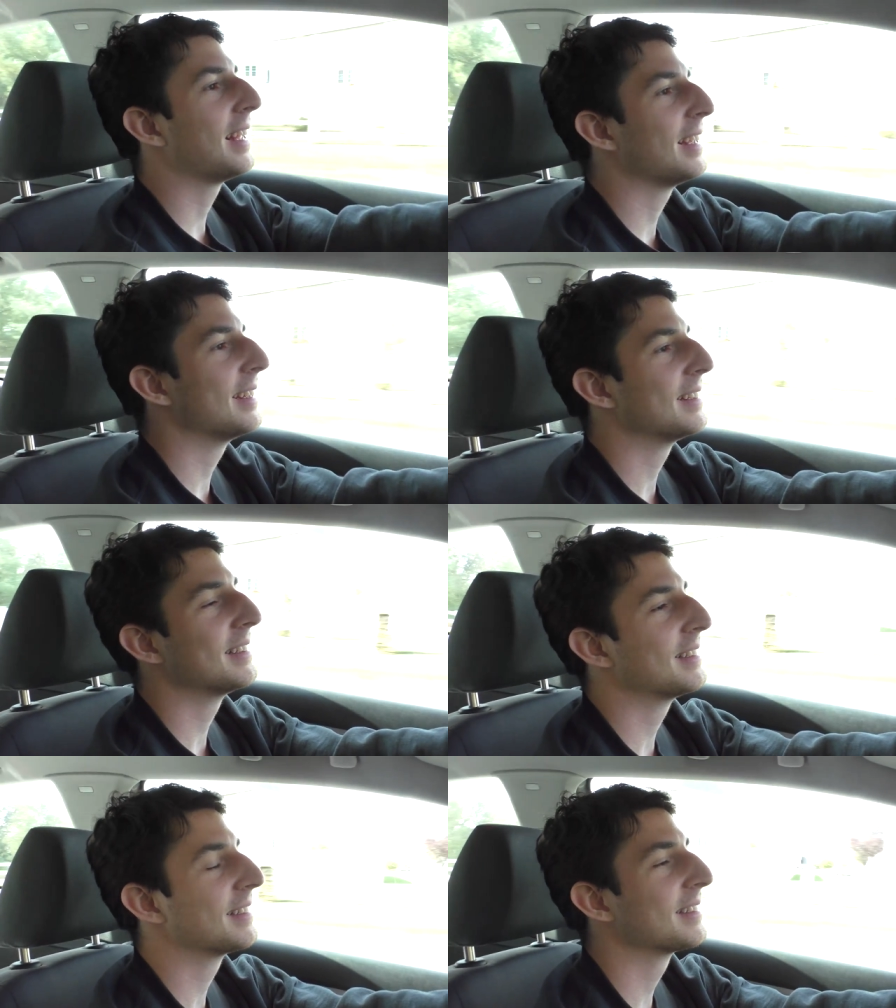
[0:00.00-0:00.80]

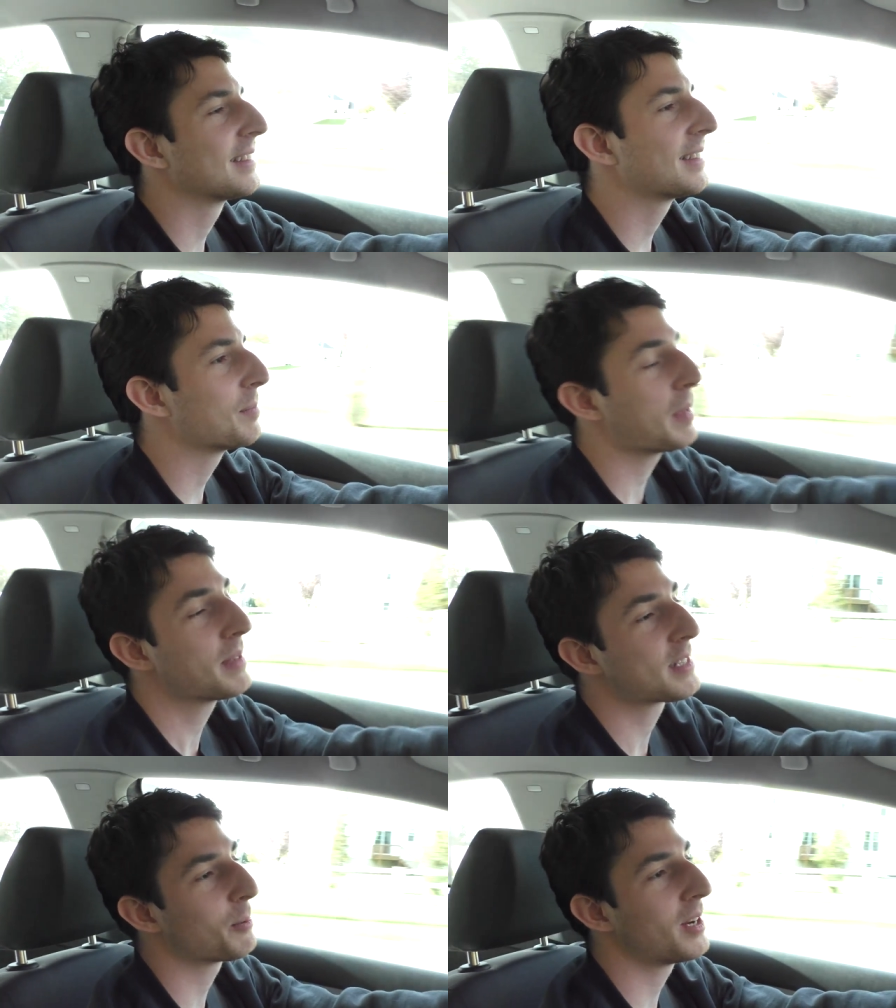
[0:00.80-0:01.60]
And Maybe
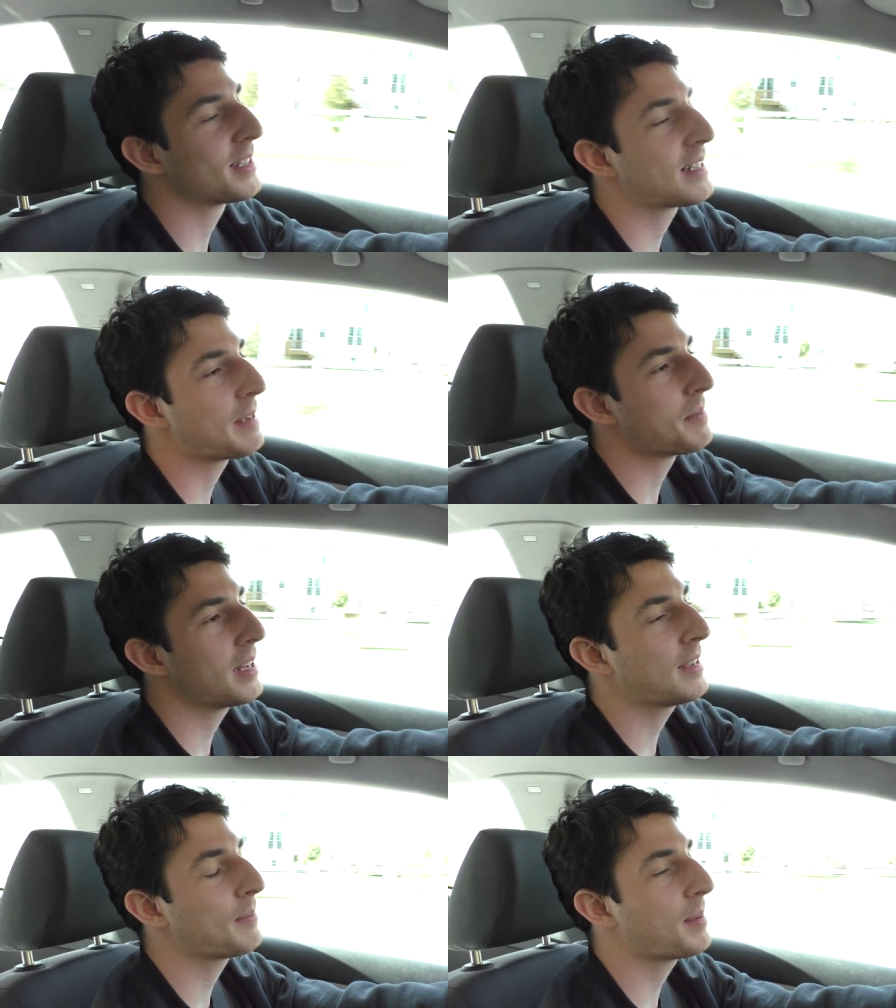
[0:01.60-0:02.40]
it's a one-step
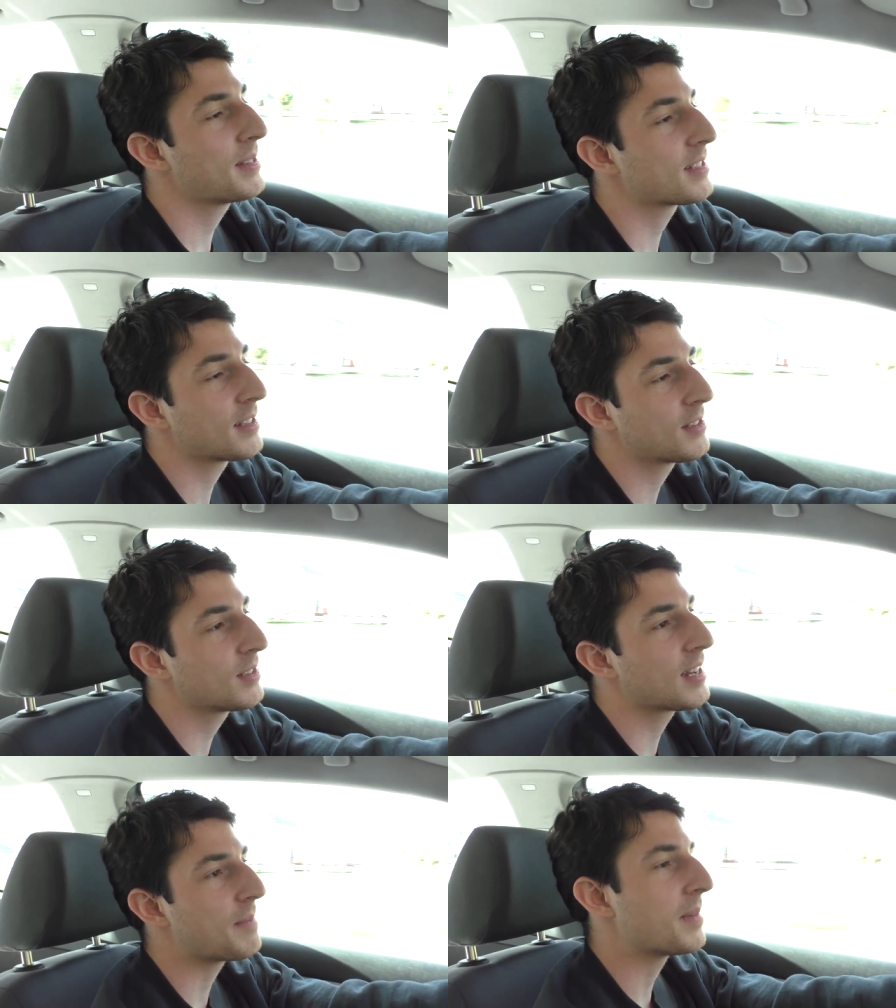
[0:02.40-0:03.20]
money, maybe it's a
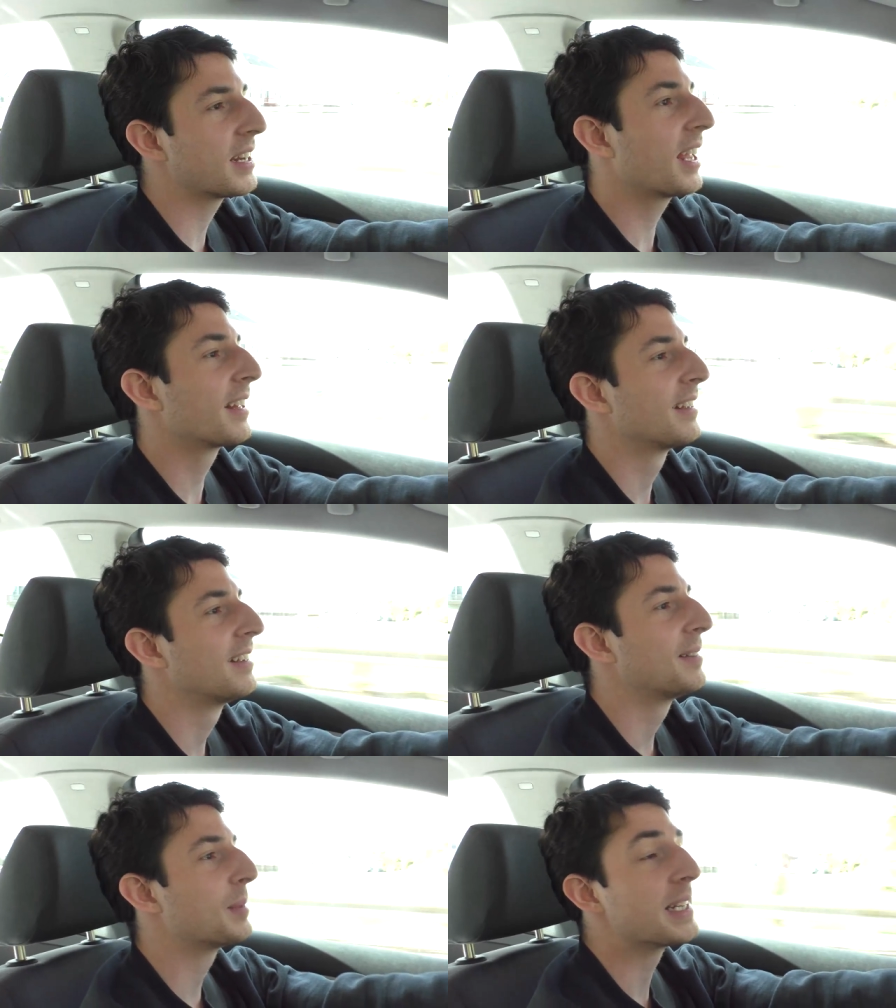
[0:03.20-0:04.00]
two-step money,
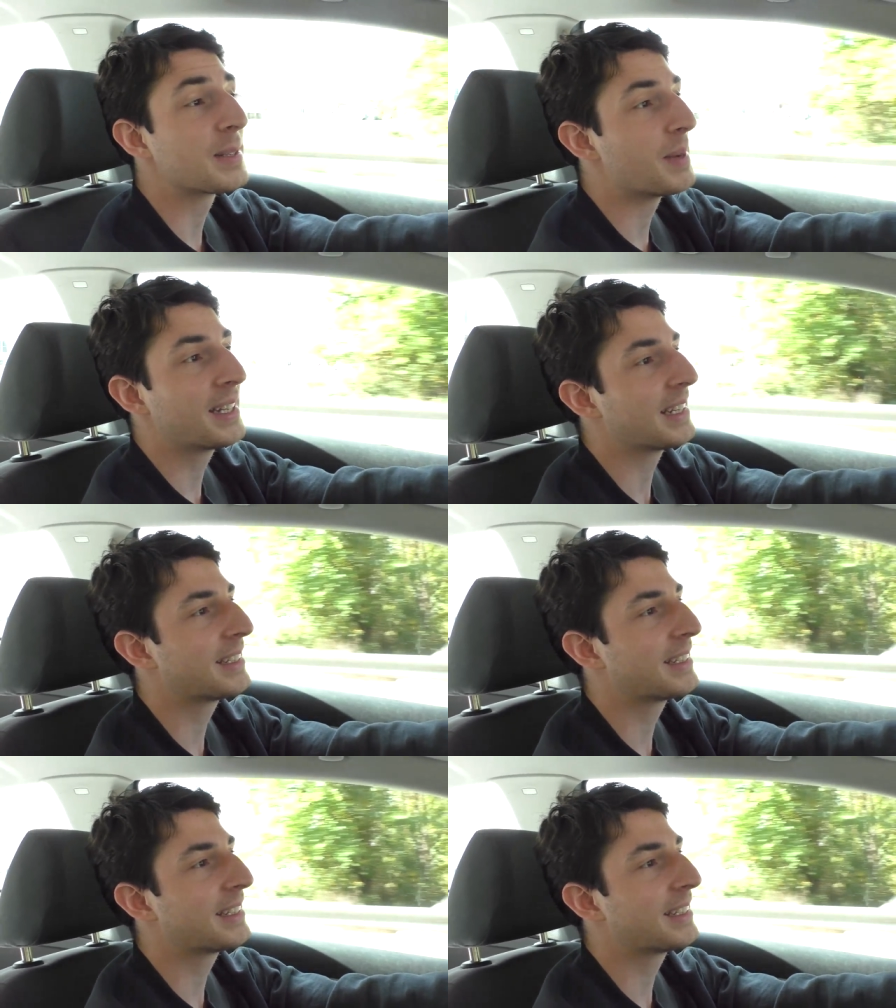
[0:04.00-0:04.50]
but it's money.